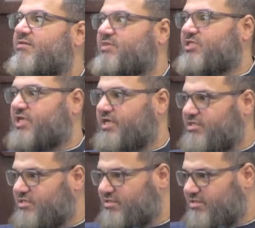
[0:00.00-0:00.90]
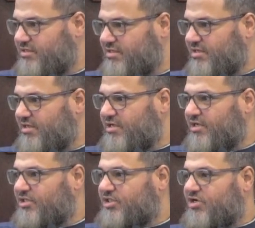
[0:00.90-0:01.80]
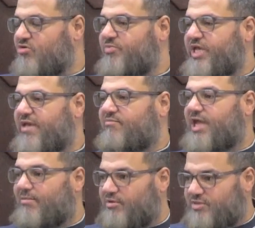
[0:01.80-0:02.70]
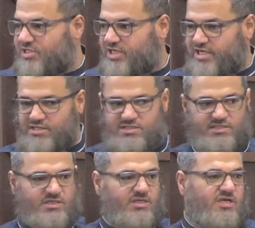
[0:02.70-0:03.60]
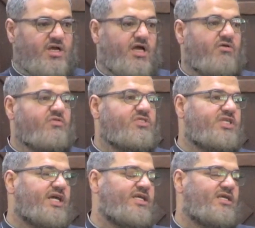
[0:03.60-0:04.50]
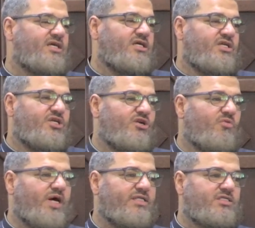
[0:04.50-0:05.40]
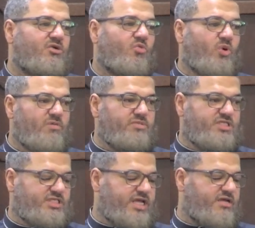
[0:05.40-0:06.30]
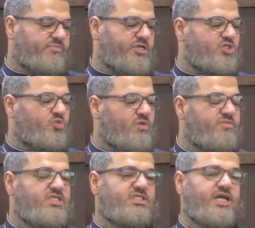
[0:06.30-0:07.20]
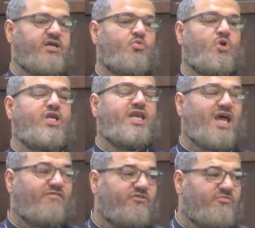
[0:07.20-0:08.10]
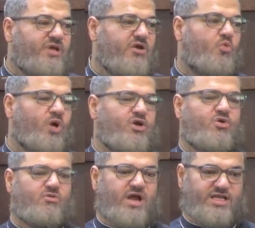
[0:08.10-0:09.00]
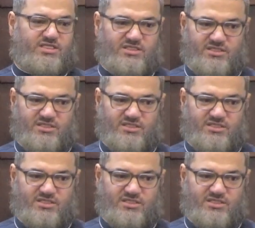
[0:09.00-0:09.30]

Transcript: mistakes. So it became double mistakes. I always say, you know what? One mistake plus one mistake will never make one correct.